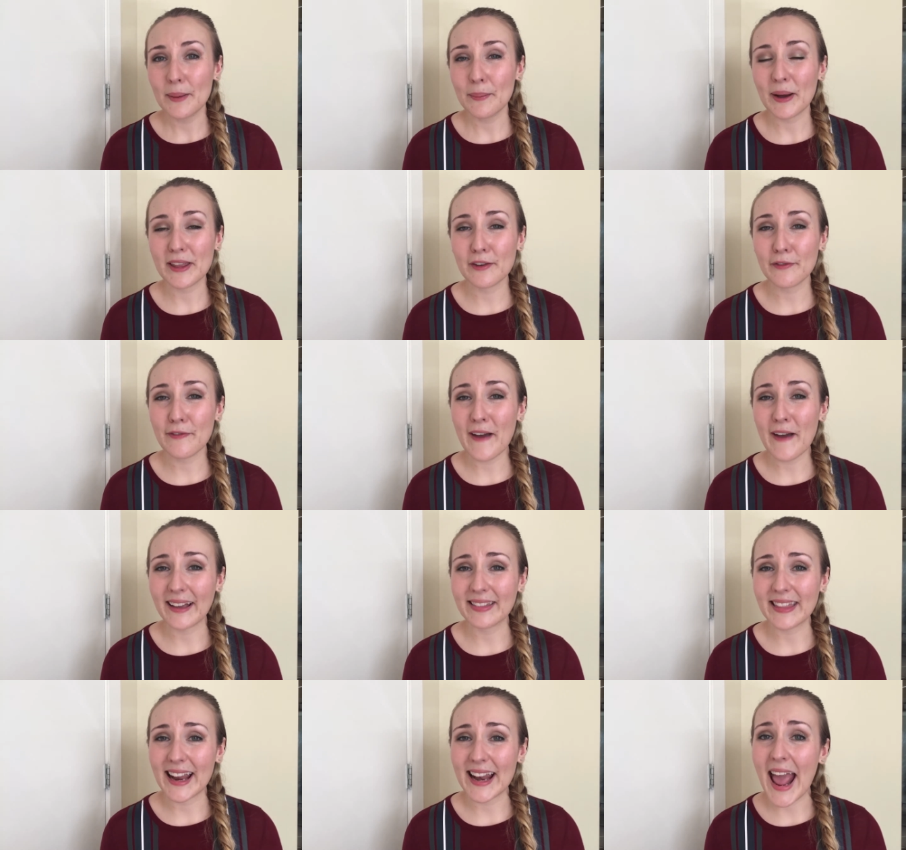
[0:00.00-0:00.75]
by the
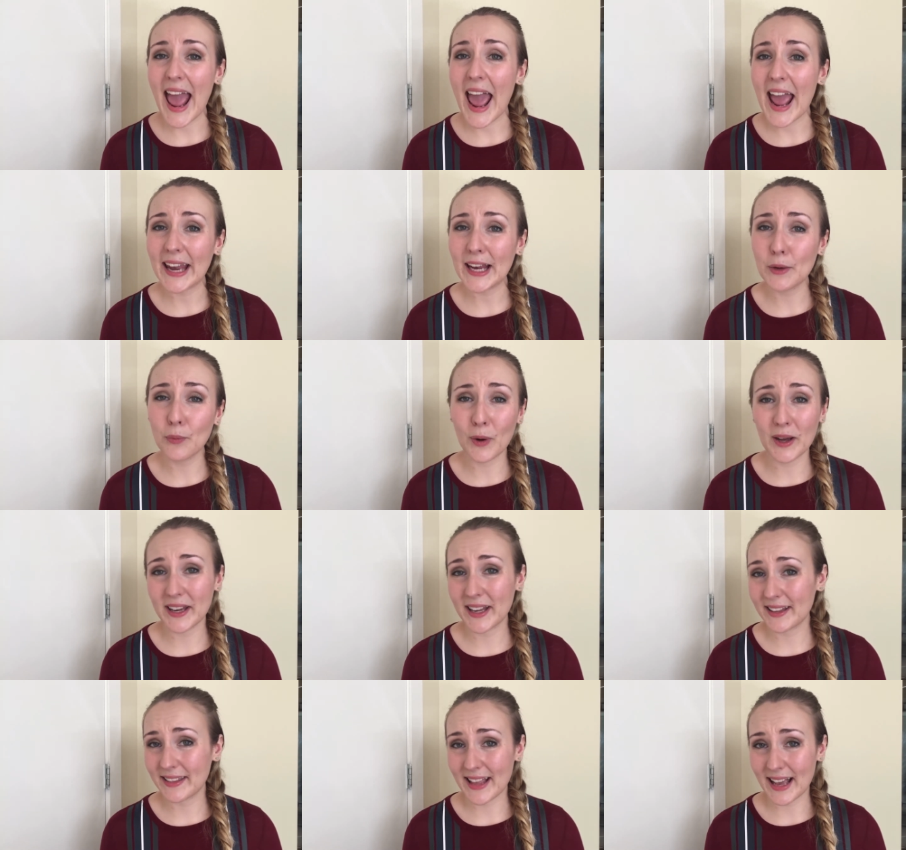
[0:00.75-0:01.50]
fact that
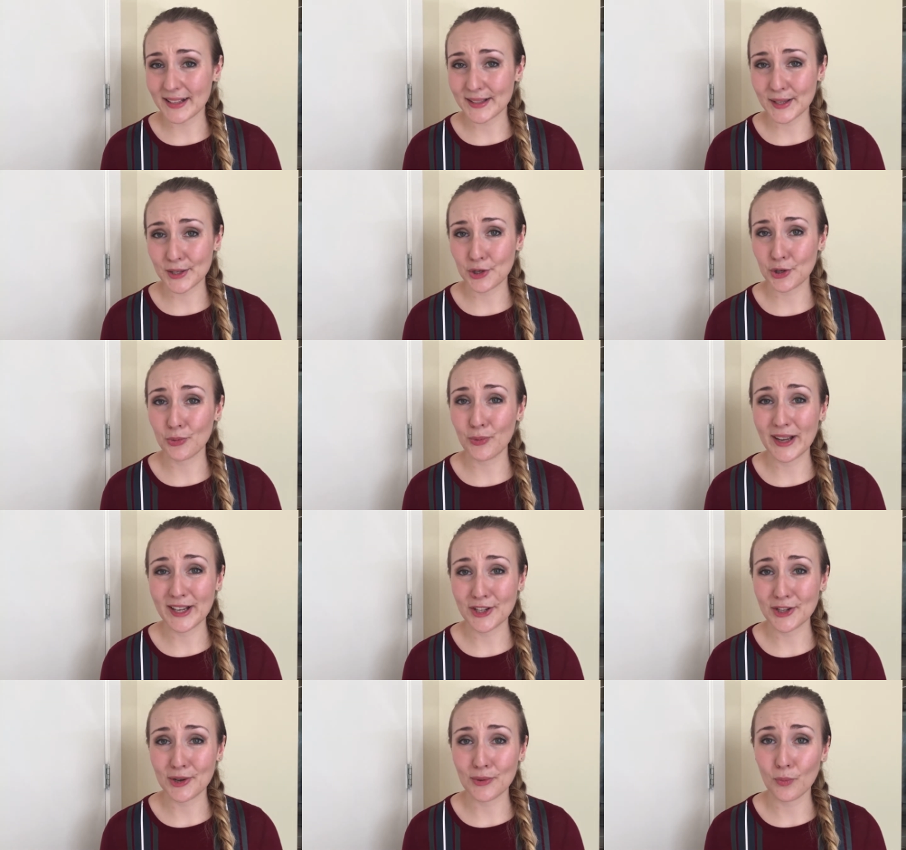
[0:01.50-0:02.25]
anyone in that
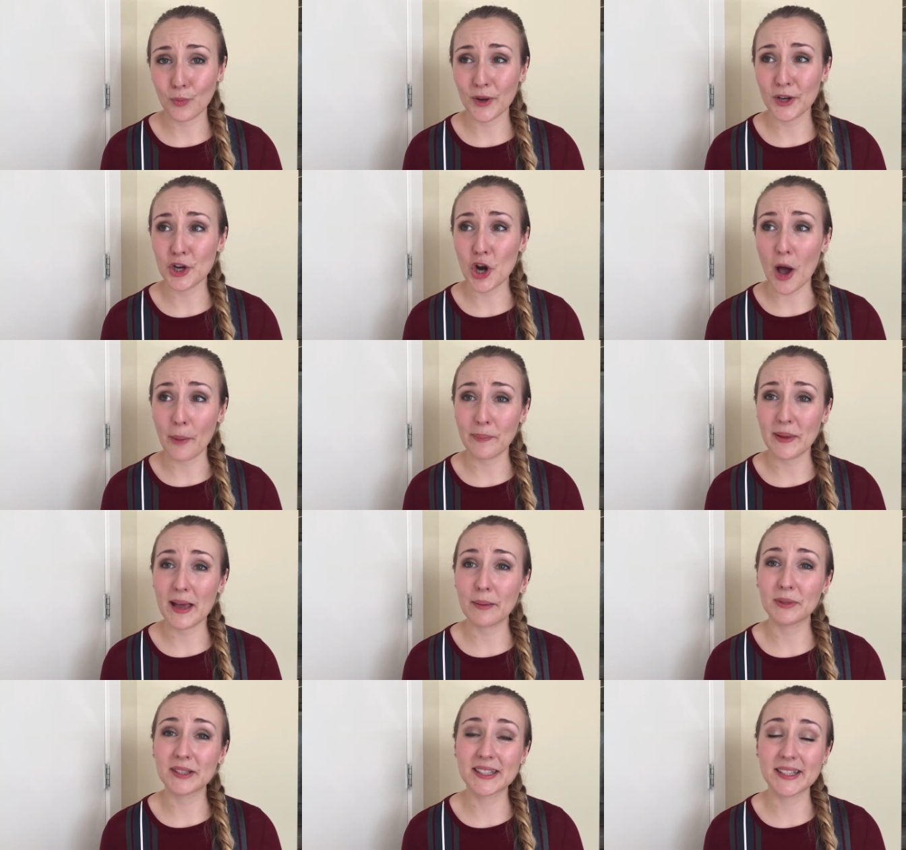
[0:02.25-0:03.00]
situation would not
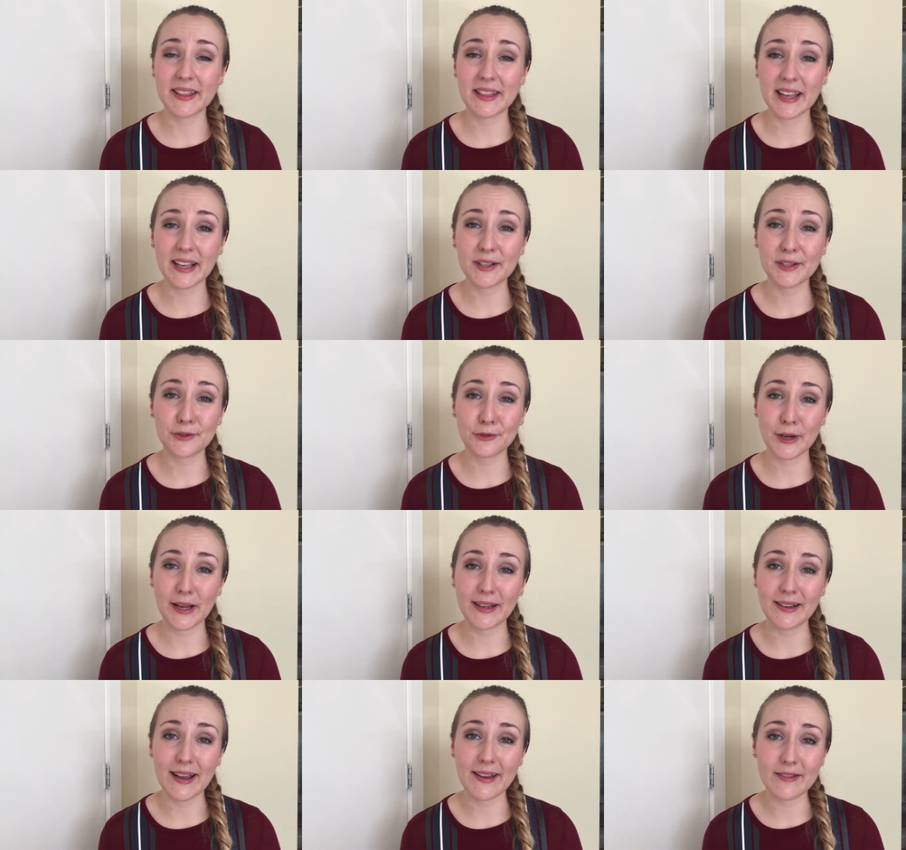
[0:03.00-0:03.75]
be able to think
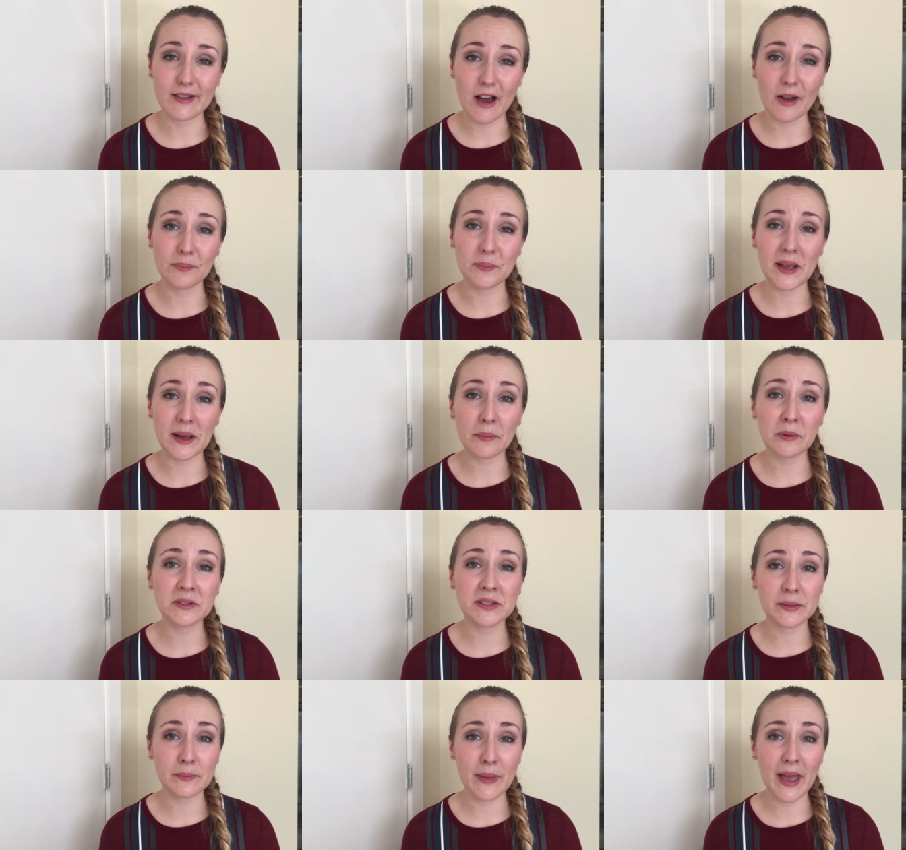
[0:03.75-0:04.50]
straight and not be
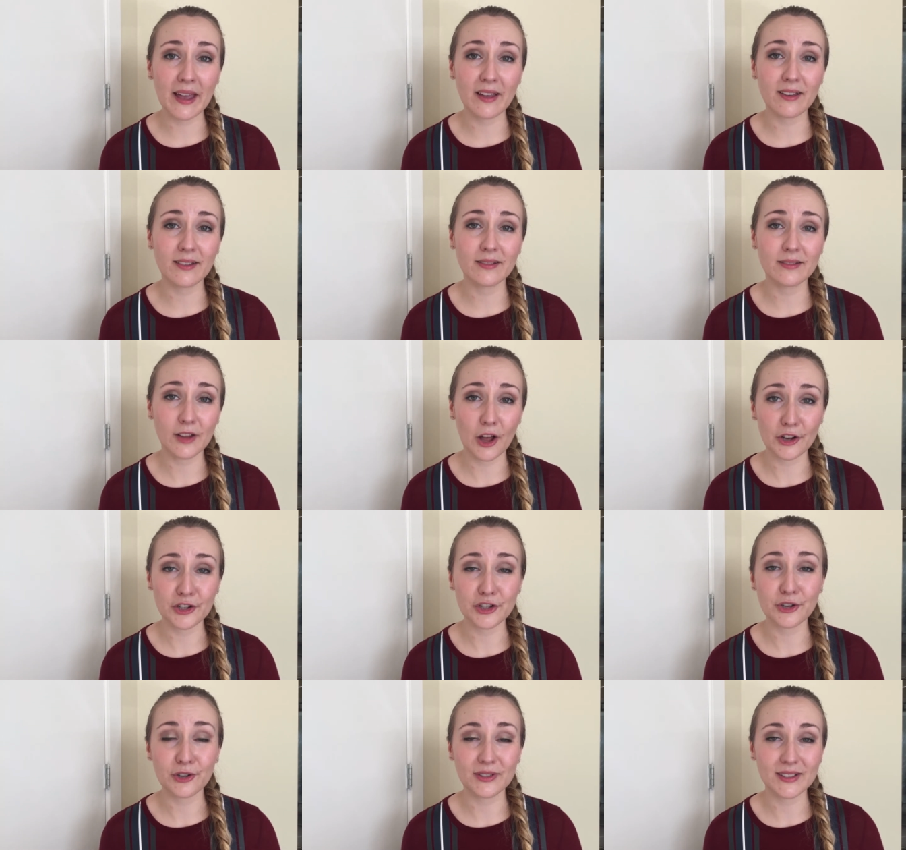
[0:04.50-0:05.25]
able to make
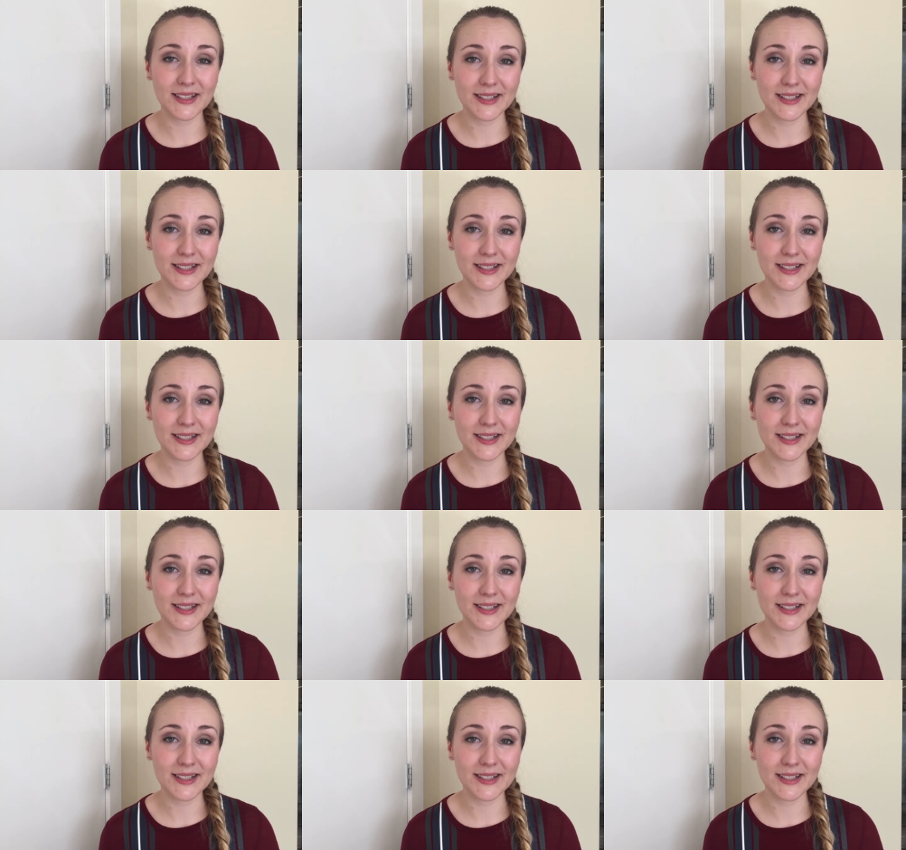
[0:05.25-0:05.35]
logical